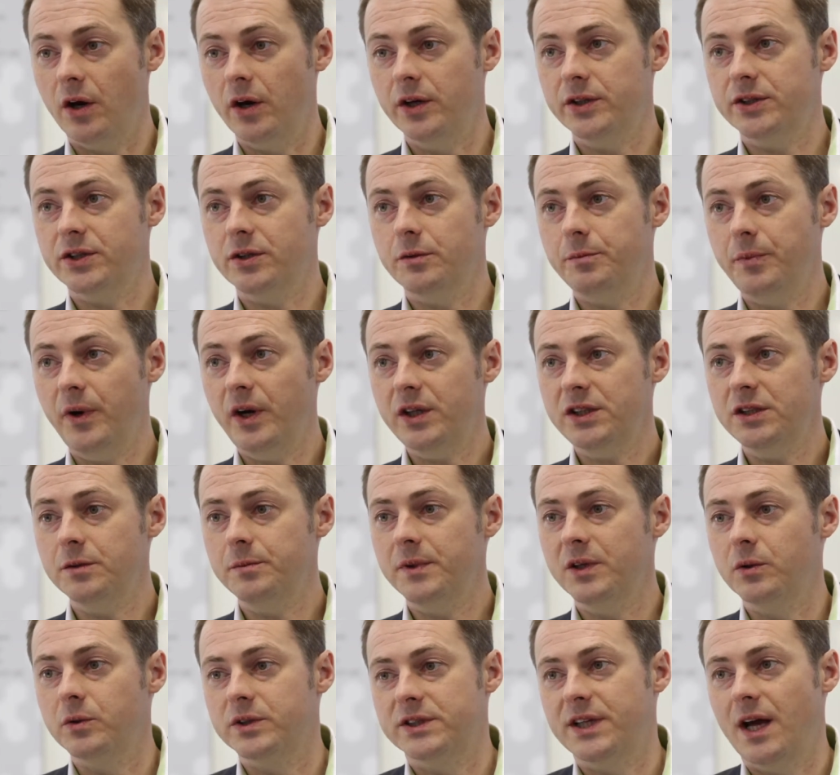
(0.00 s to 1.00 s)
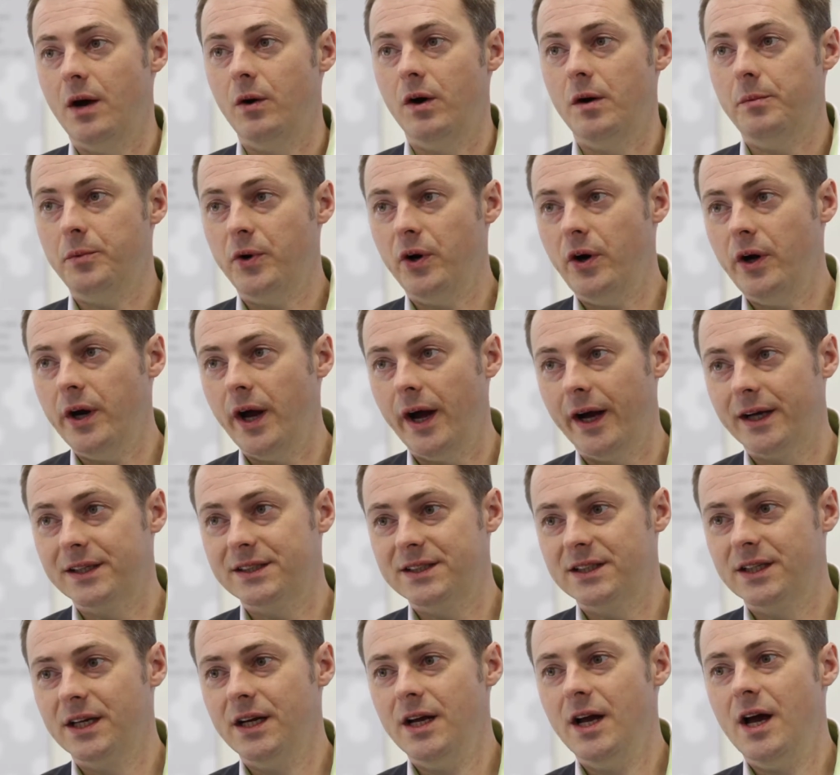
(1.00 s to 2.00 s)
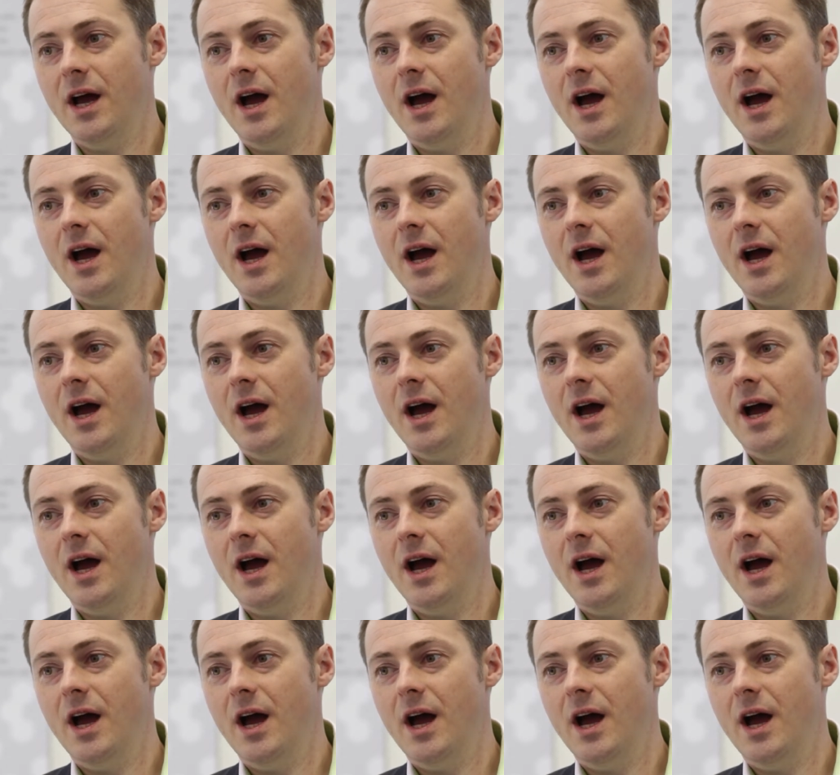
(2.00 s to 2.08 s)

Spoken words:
also possible with our products.